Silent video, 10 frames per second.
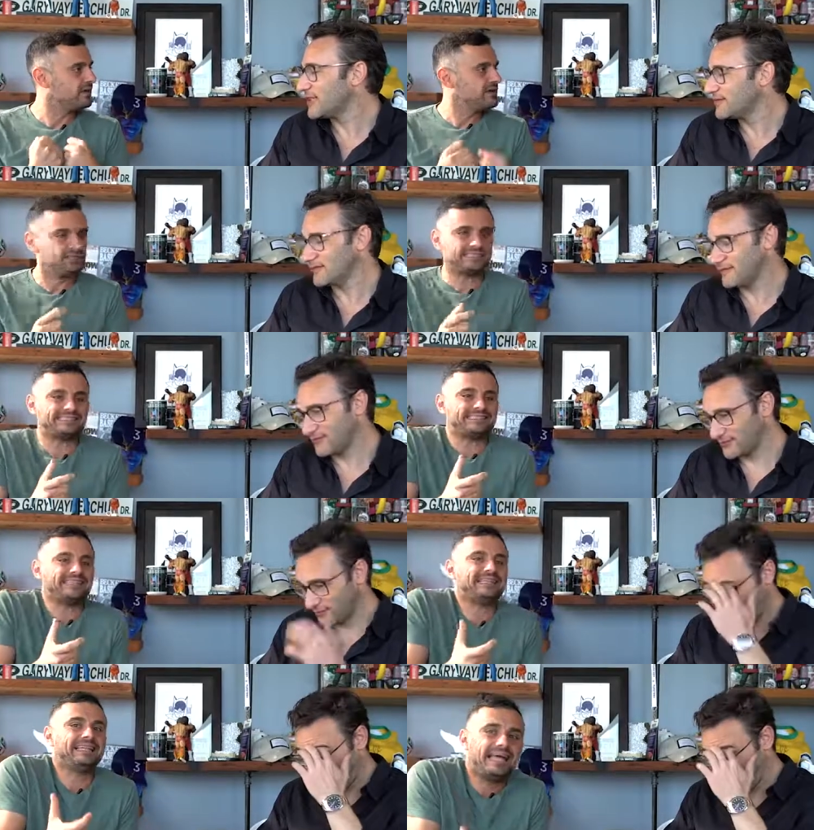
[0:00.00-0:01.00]
Speaker 1: yeah. to
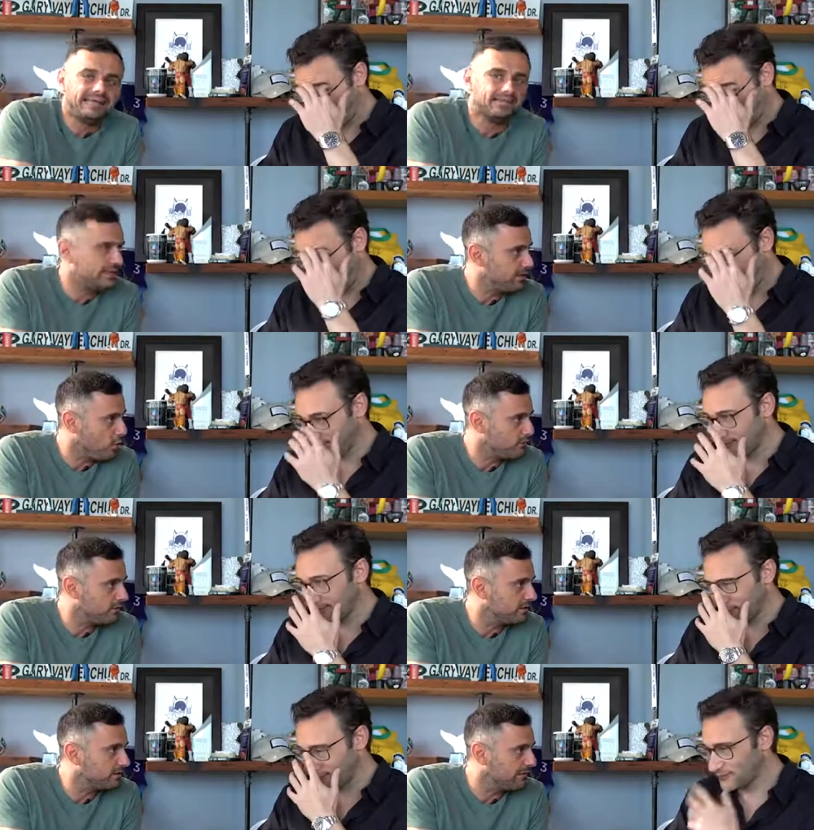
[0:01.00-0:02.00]
slightly
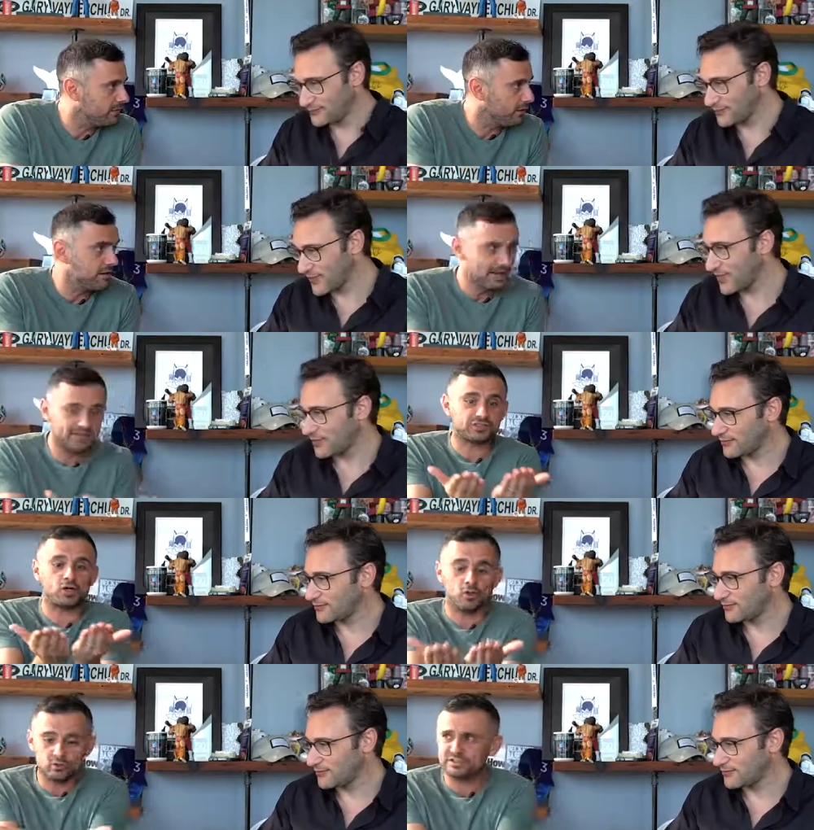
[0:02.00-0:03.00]
over deliver yeah. as
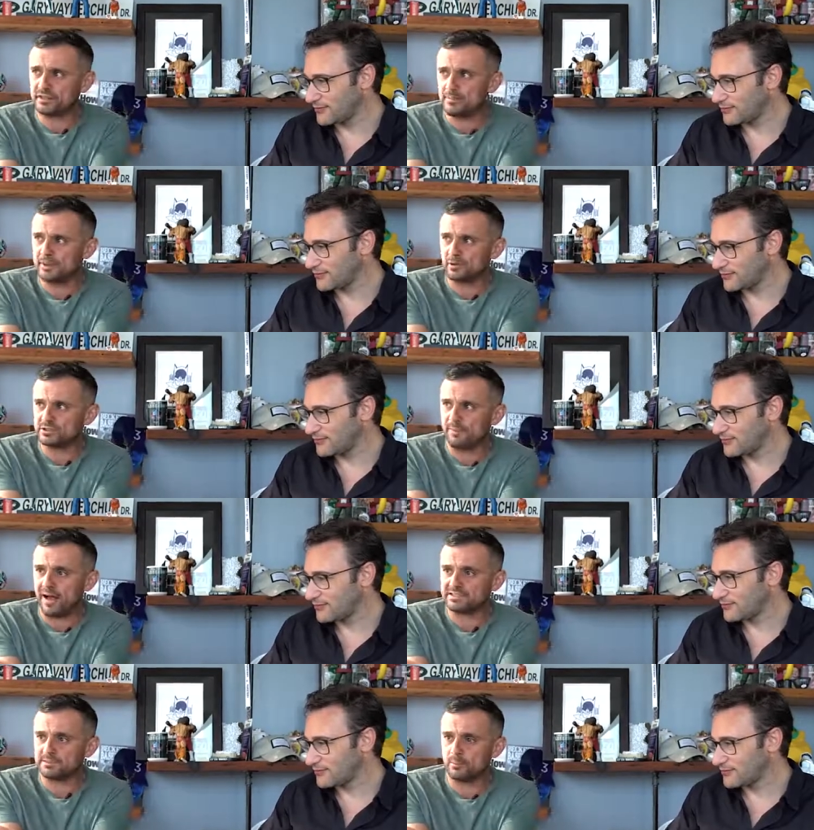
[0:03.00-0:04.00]
close to the middle as
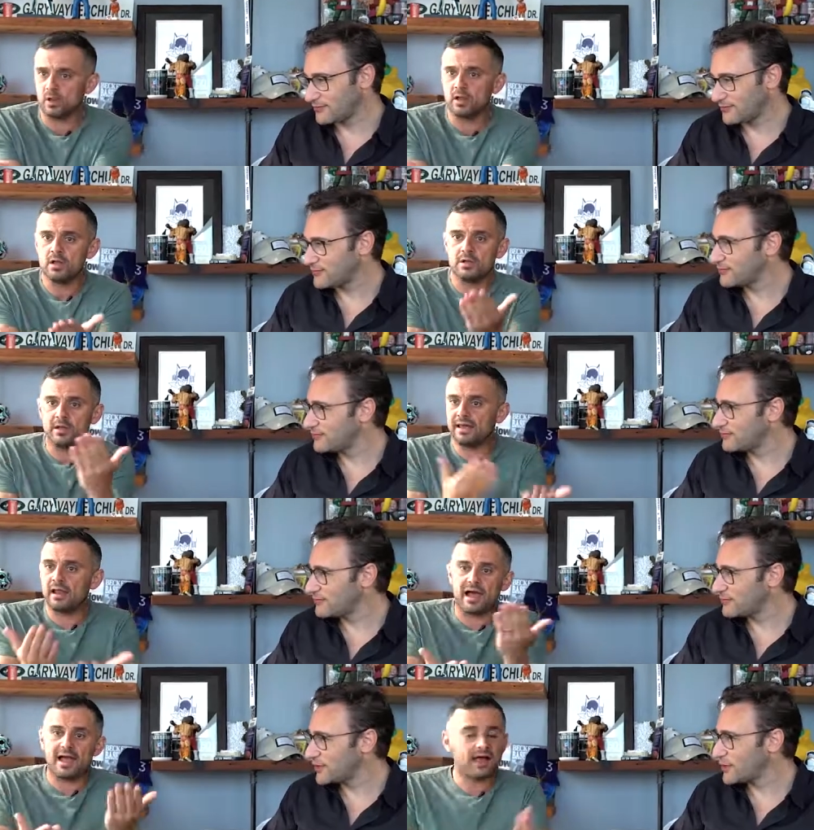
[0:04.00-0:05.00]
possible,
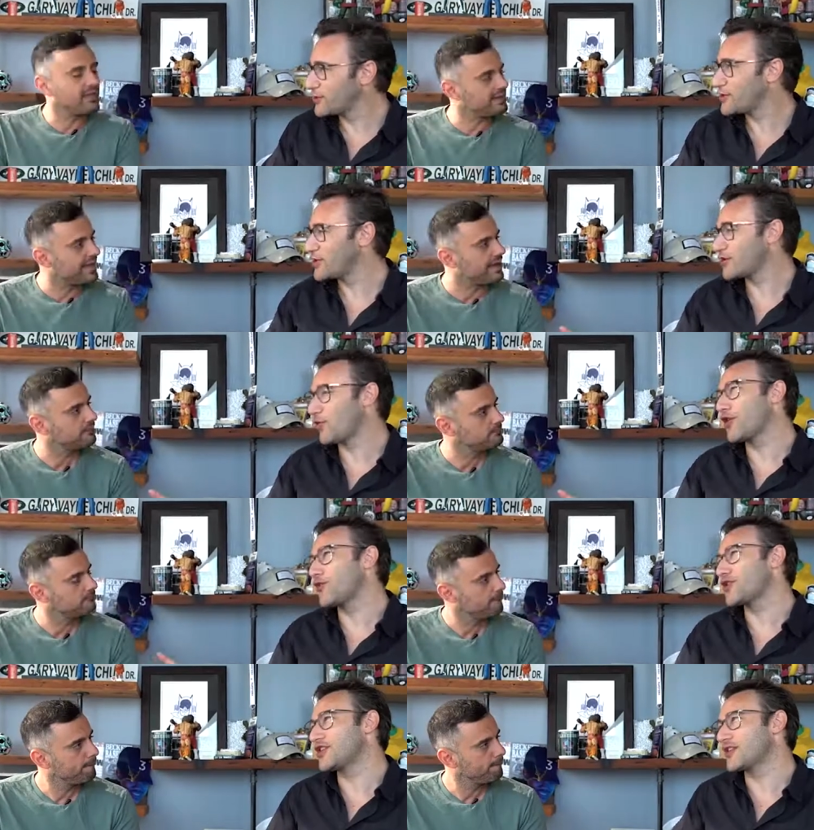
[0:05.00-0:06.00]
and I, I like that. So one
Speaker 2: of
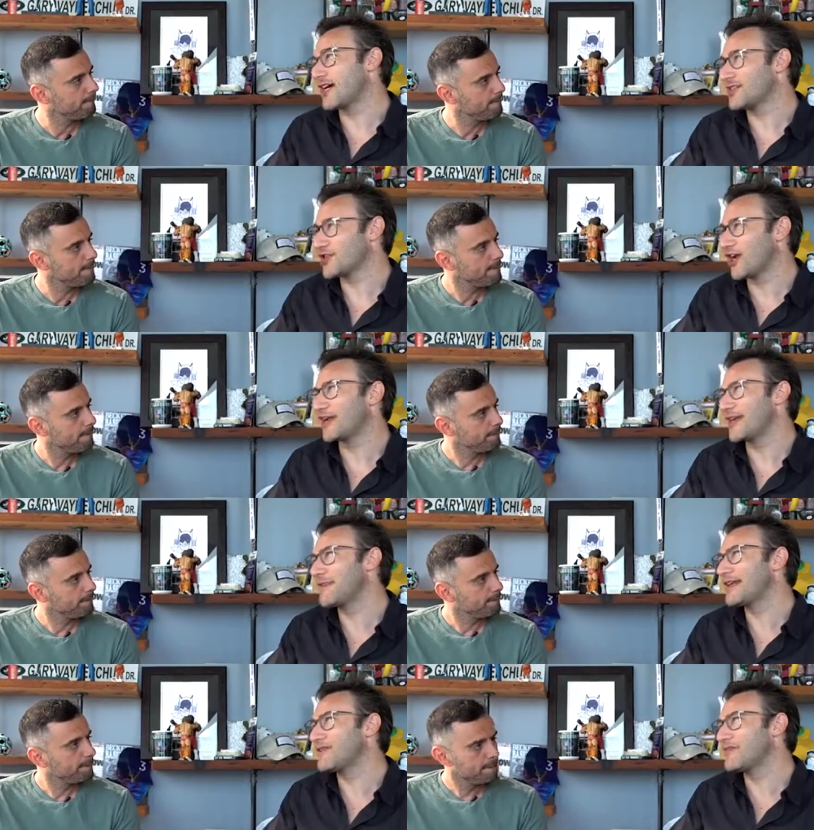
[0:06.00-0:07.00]
the richest guys in China, he
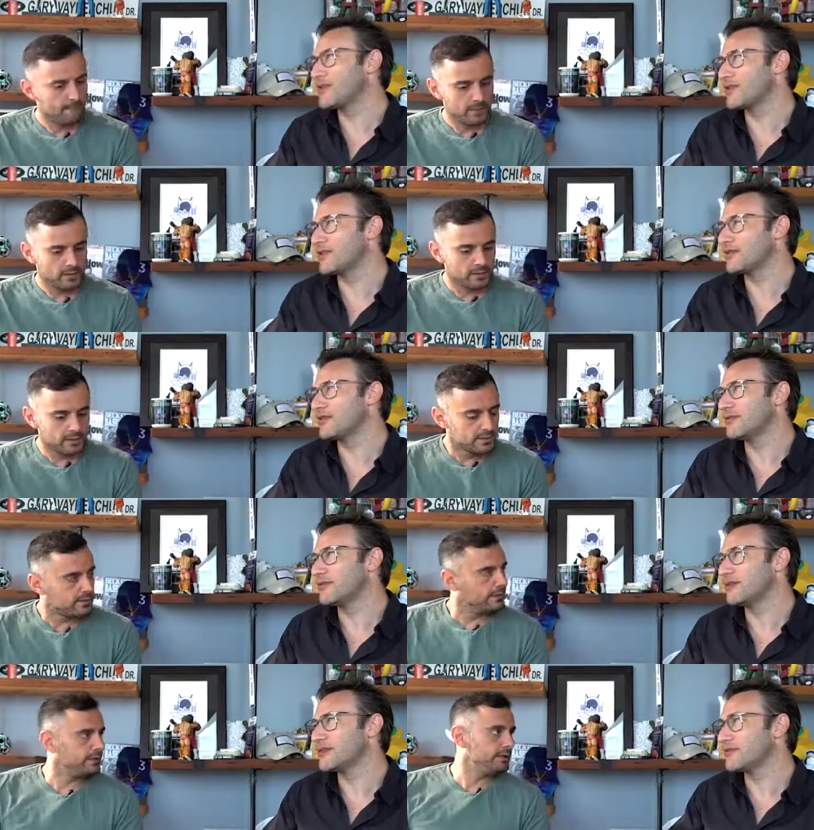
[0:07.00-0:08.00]
might even be the
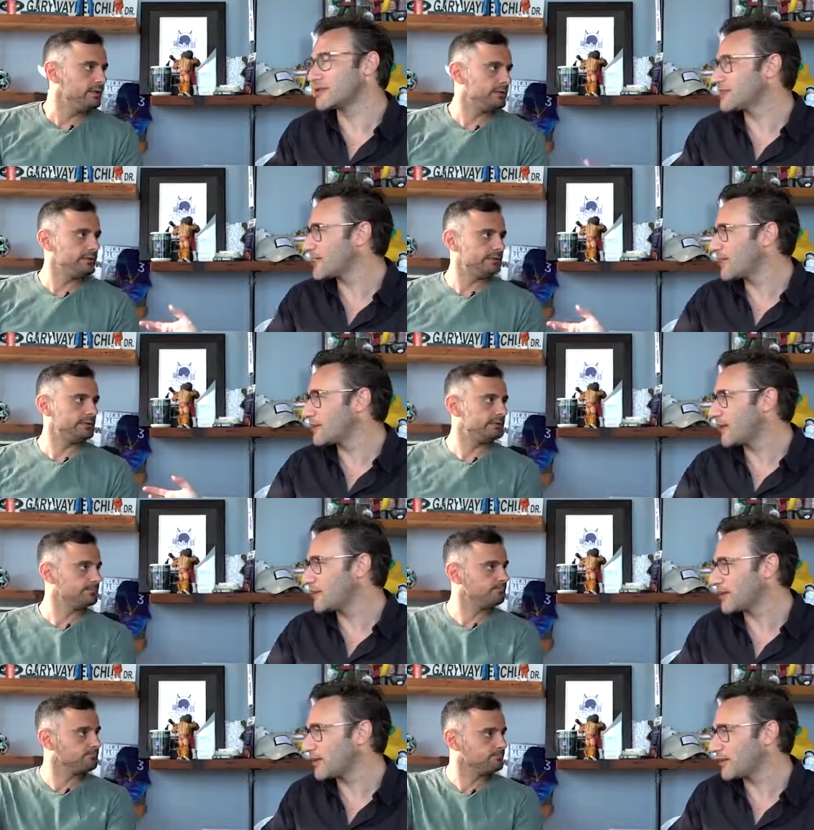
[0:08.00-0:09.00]
since the
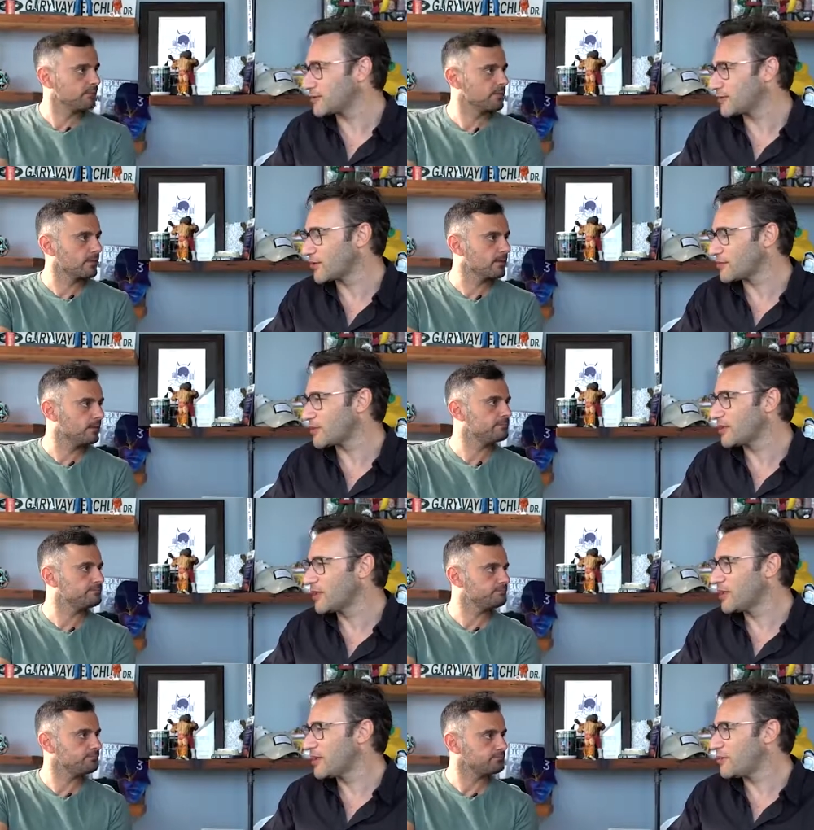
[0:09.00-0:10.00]
Alibaba guy, not so much, but
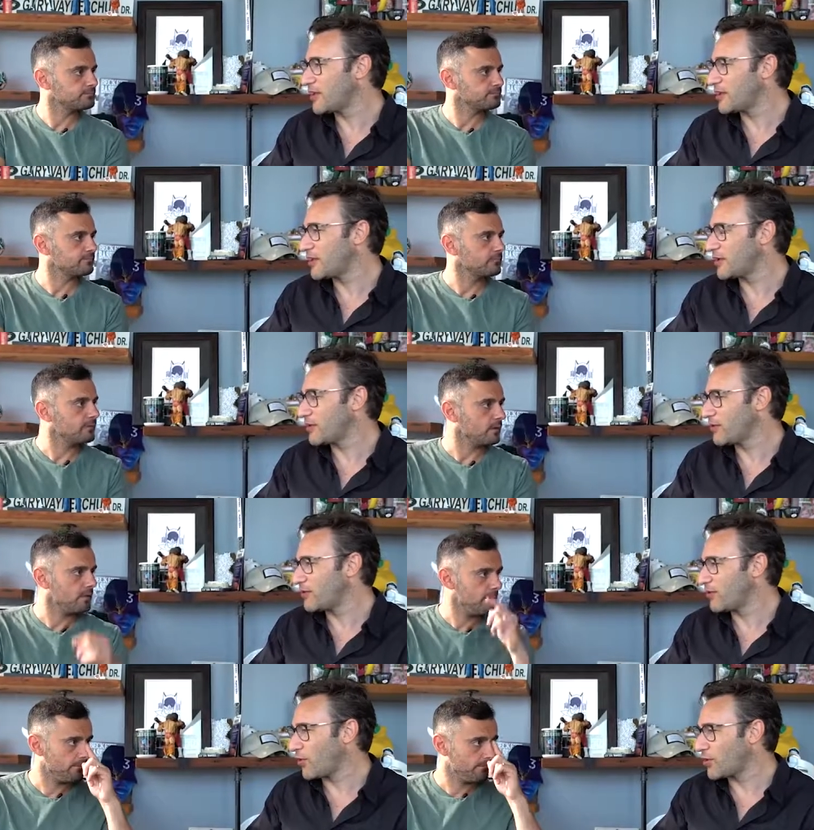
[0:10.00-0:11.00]
but the
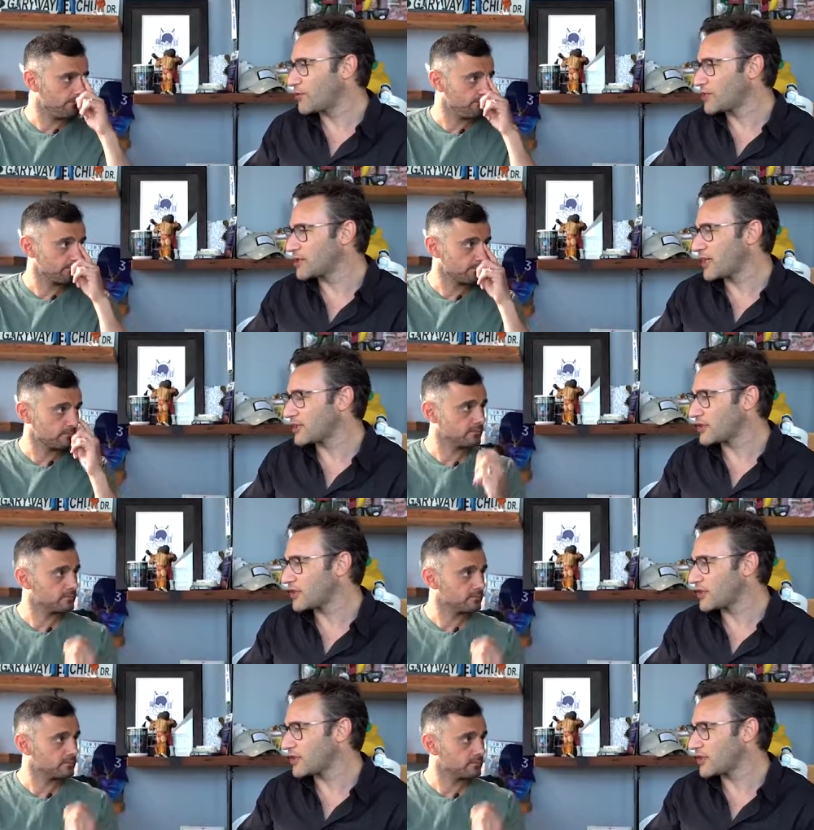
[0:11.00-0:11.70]
one of the richest guys